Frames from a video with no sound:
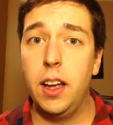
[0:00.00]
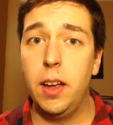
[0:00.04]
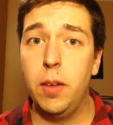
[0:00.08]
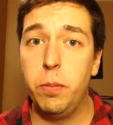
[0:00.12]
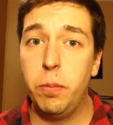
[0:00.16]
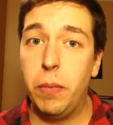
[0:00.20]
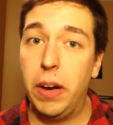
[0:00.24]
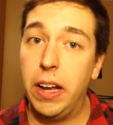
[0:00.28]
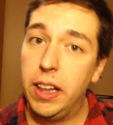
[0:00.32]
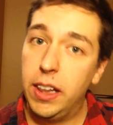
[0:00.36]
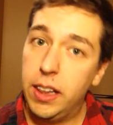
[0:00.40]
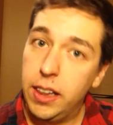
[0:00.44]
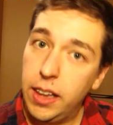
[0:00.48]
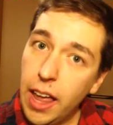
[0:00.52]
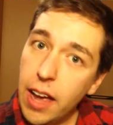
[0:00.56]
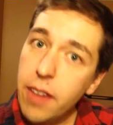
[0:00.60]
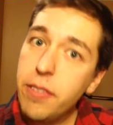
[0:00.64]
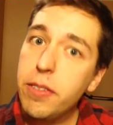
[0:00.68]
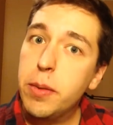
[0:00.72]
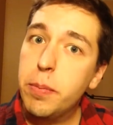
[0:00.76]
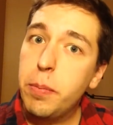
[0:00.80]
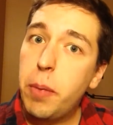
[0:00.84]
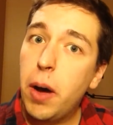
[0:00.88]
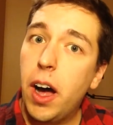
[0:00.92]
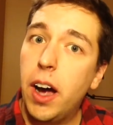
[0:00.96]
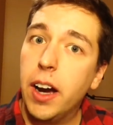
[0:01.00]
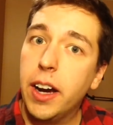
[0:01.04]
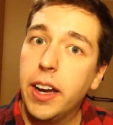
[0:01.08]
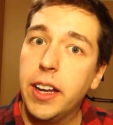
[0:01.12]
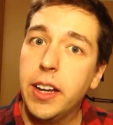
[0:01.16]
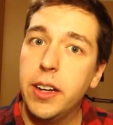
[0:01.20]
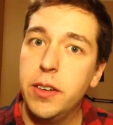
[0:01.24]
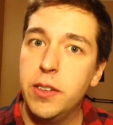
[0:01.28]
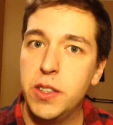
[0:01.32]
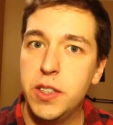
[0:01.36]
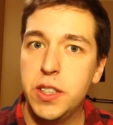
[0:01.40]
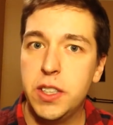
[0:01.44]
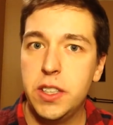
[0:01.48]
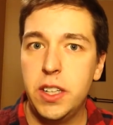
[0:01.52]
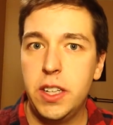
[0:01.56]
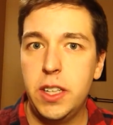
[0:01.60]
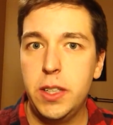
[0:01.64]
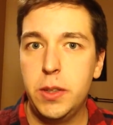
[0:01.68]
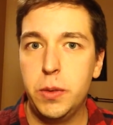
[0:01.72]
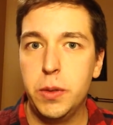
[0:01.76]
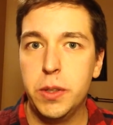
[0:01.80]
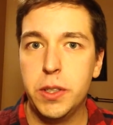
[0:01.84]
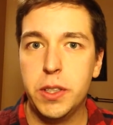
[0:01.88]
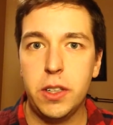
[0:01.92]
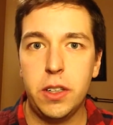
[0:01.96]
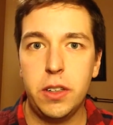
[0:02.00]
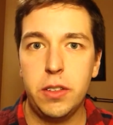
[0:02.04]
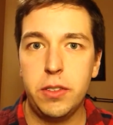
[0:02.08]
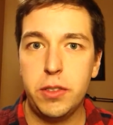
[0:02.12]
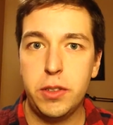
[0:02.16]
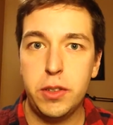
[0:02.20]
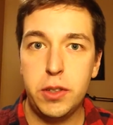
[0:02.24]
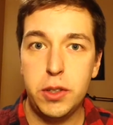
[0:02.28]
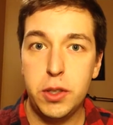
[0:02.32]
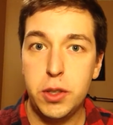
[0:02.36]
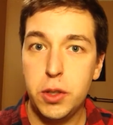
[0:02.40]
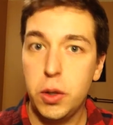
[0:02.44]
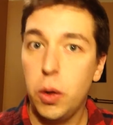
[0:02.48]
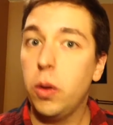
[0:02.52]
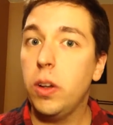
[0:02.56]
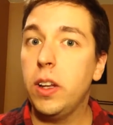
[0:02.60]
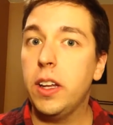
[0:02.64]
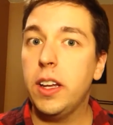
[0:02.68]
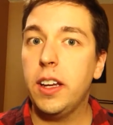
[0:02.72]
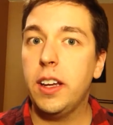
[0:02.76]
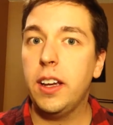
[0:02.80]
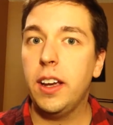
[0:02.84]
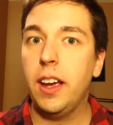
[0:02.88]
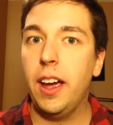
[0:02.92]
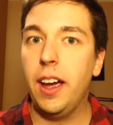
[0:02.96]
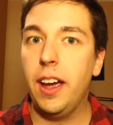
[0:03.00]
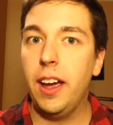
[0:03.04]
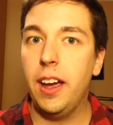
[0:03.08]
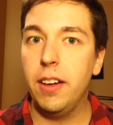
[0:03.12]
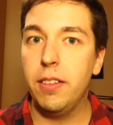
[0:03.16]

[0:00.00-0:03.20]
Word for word: My left pocket is, is reserved solely